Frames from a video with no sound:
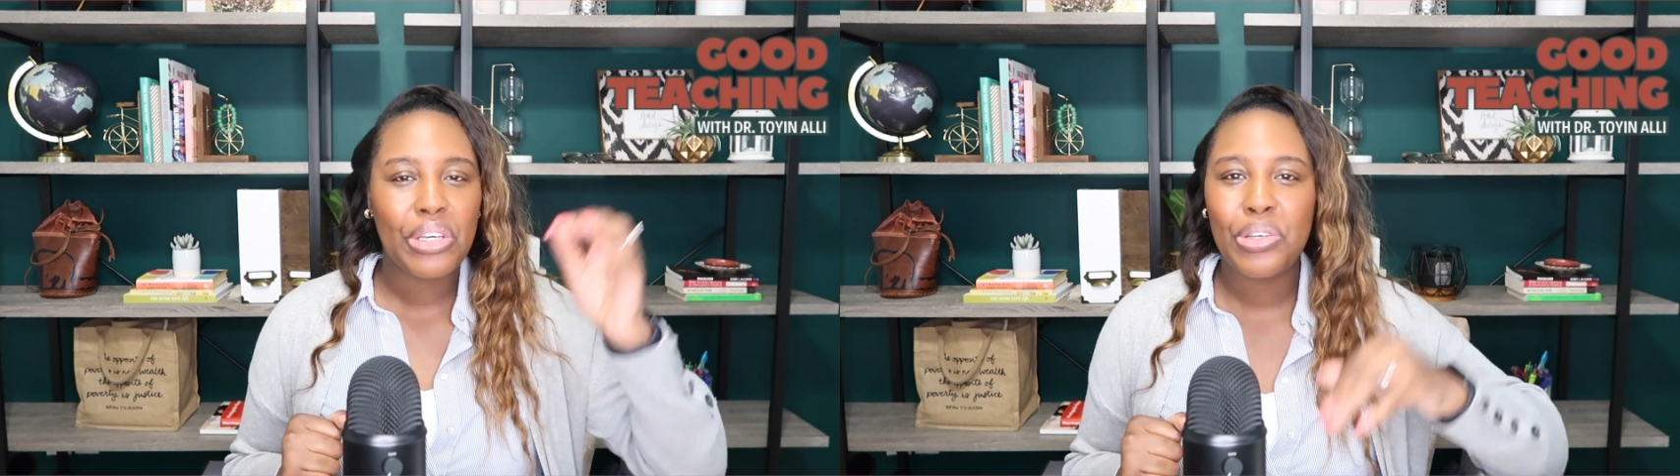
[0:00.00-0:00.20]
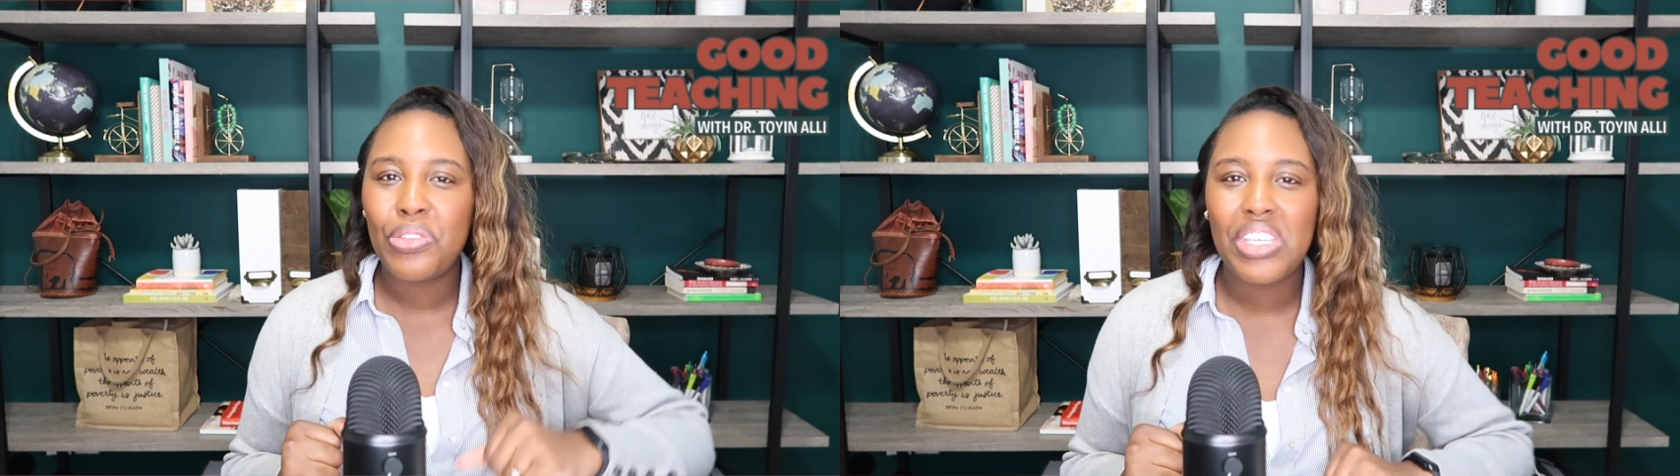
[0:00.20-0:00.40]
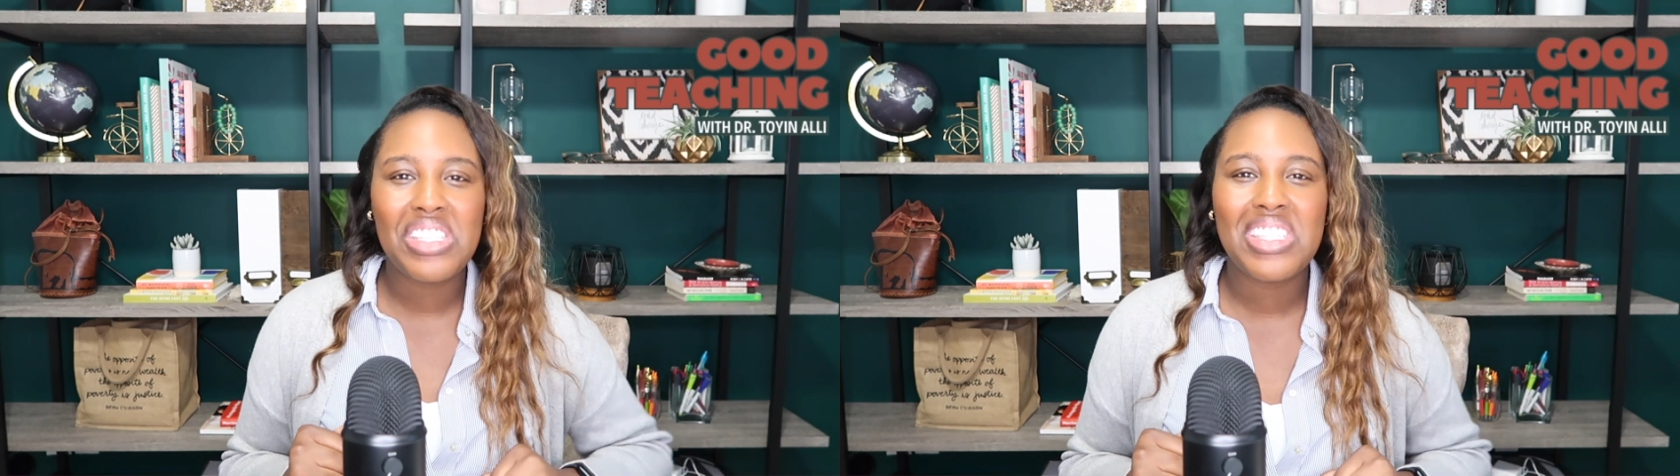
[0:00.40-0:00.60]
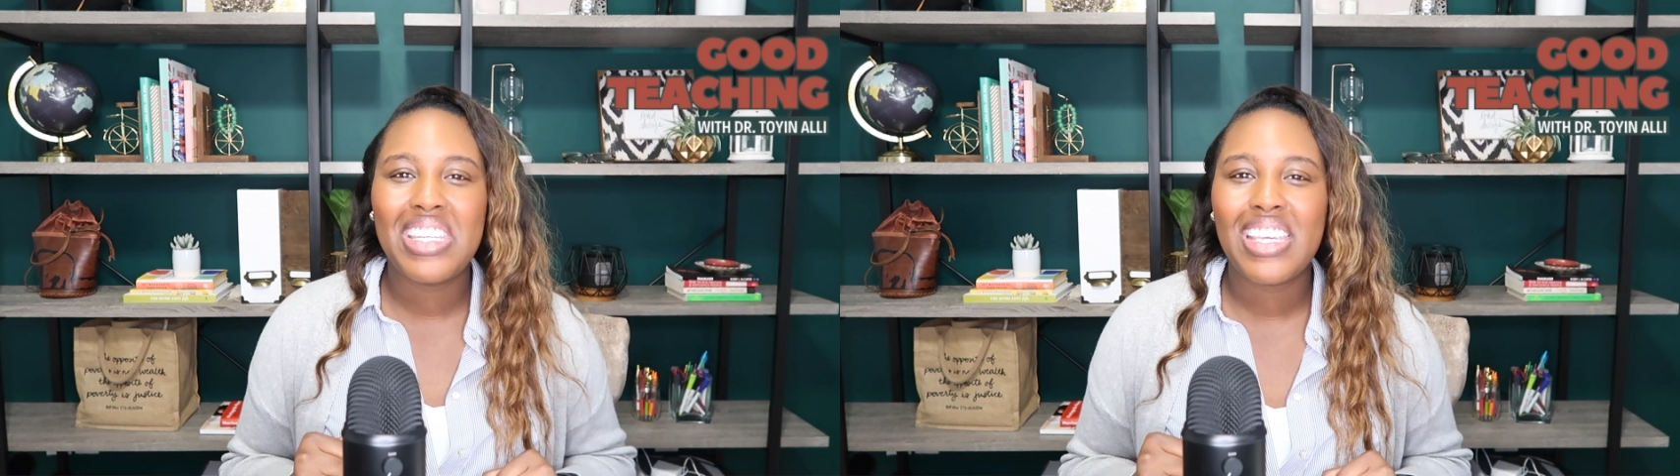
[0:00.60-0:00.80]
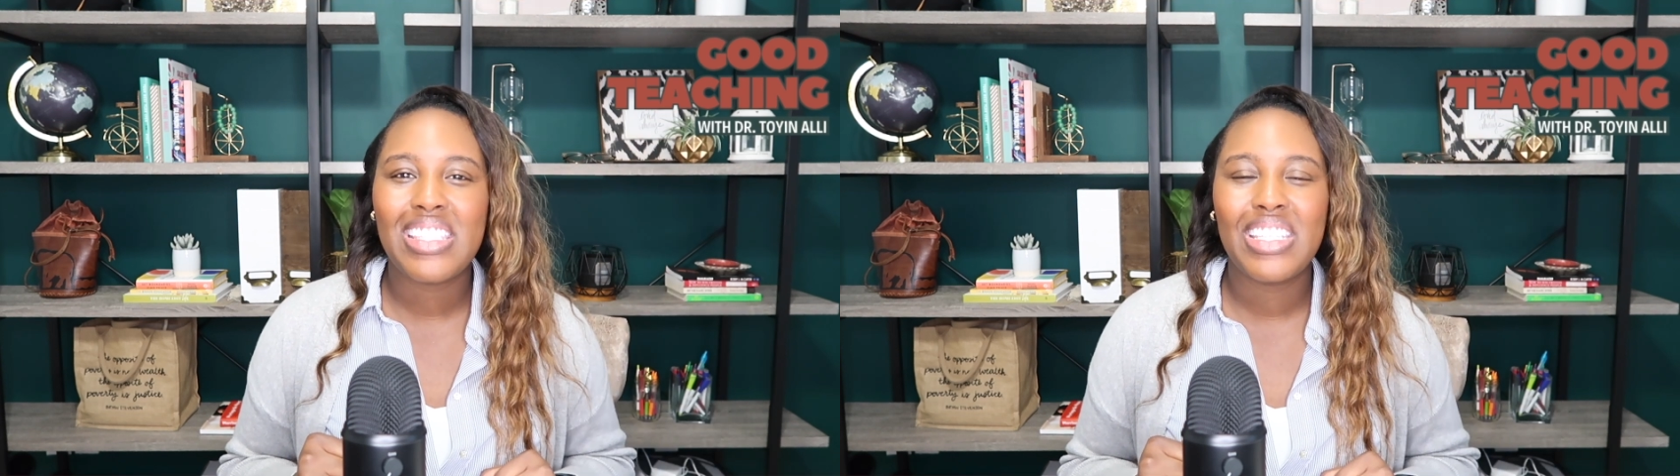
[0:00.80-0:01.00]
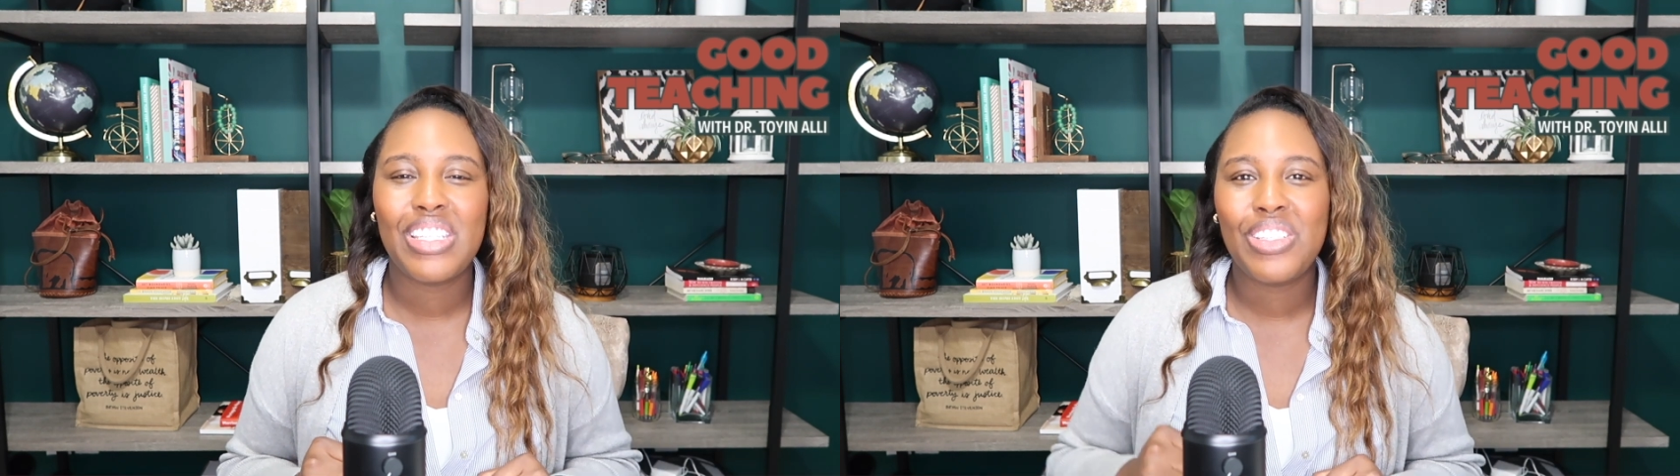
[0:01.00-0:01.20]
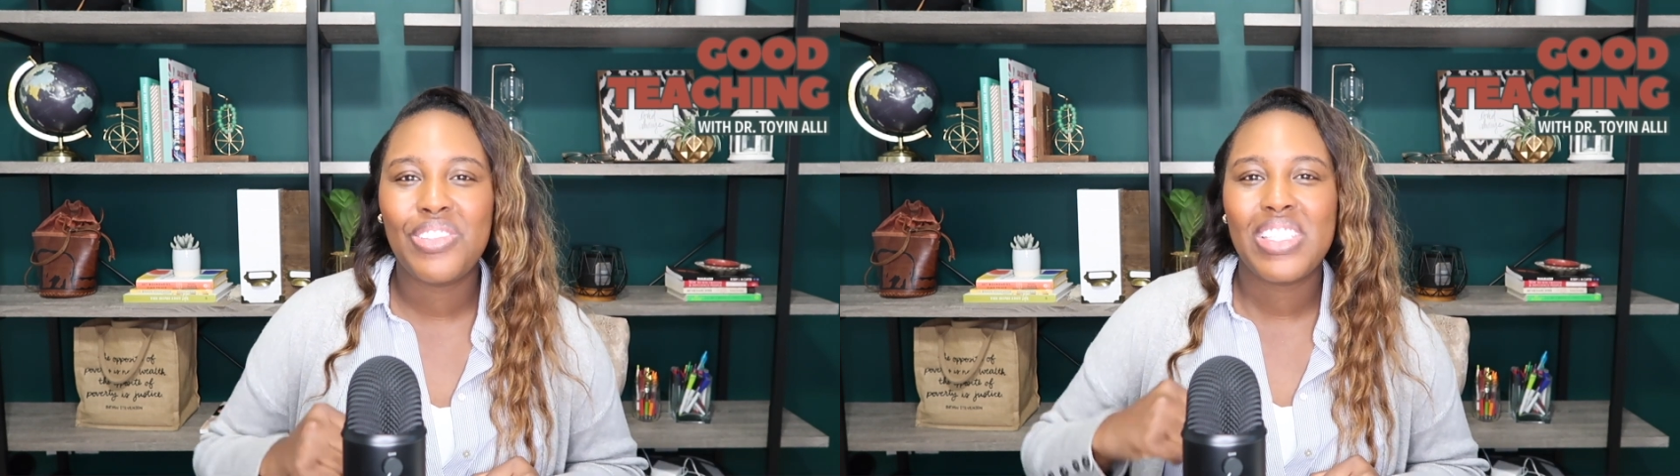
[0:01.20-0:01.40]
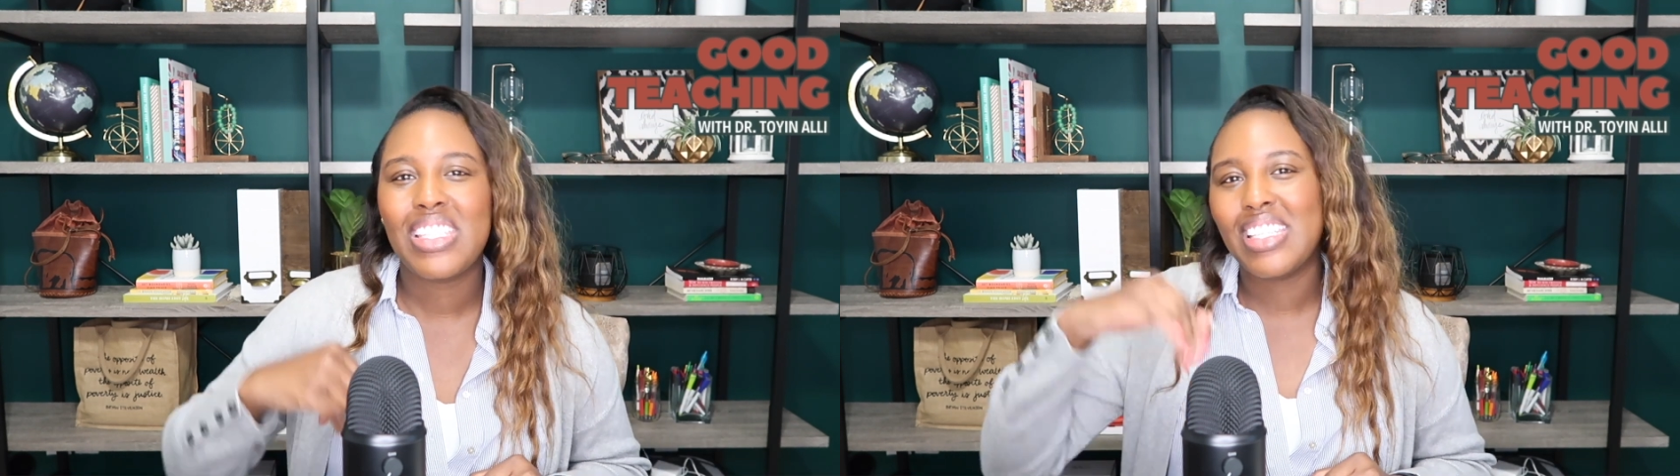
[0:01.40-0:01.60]
Who thinks the next thing to
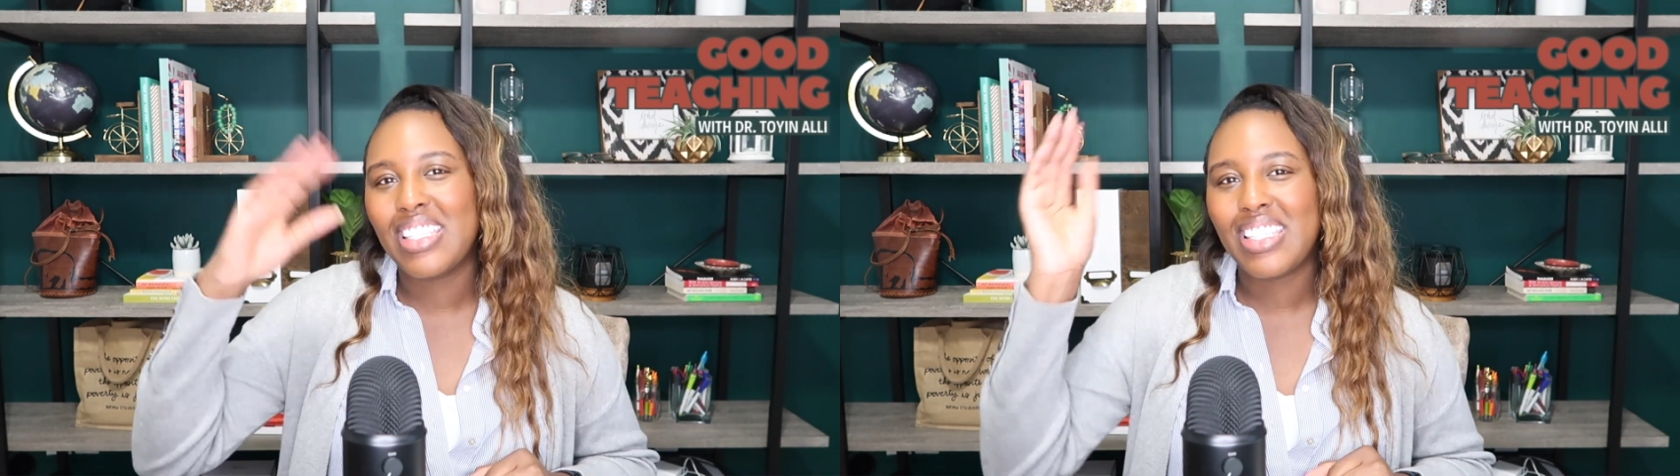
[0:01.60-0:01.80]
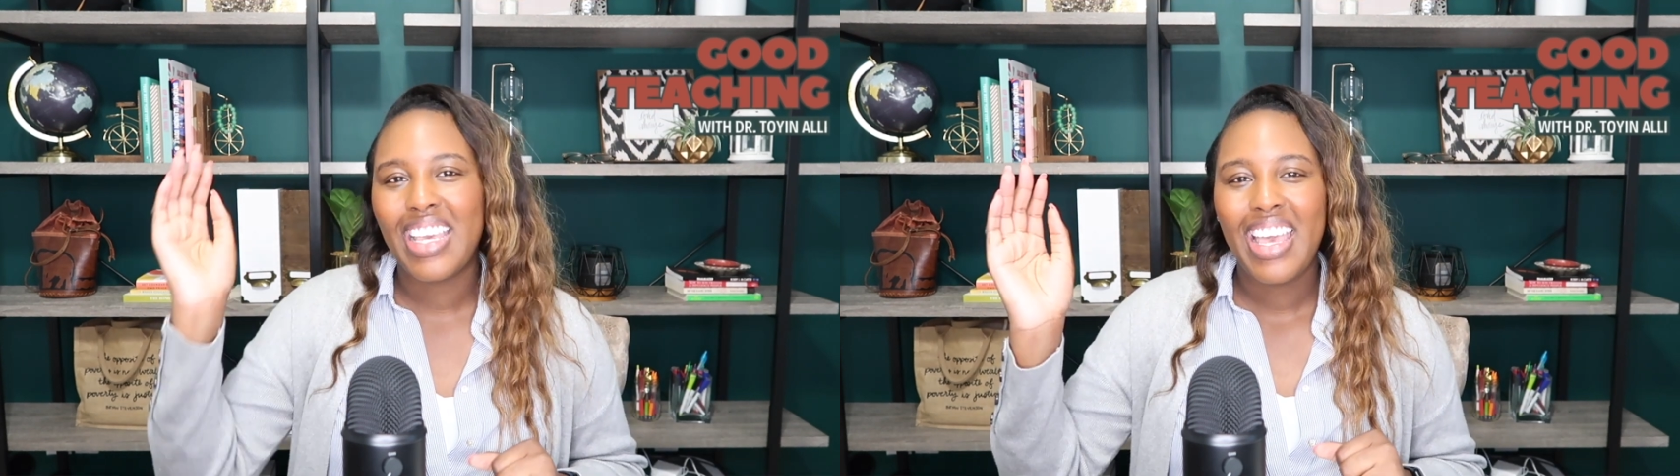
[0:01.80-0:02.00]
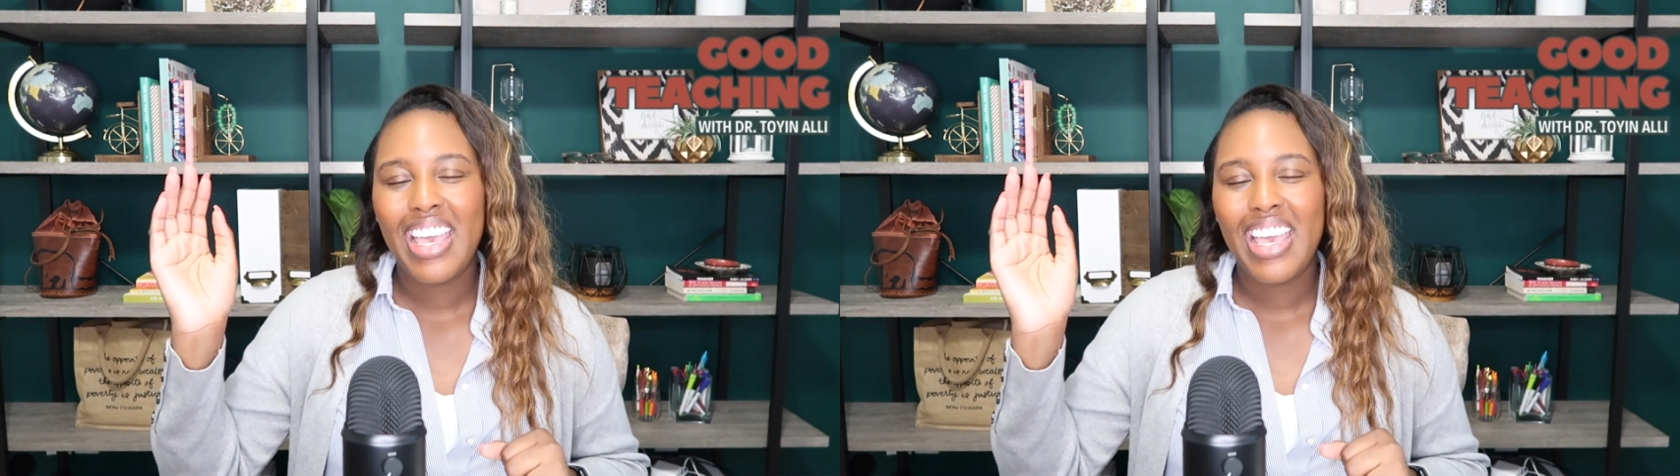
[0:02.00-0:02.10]
do is this?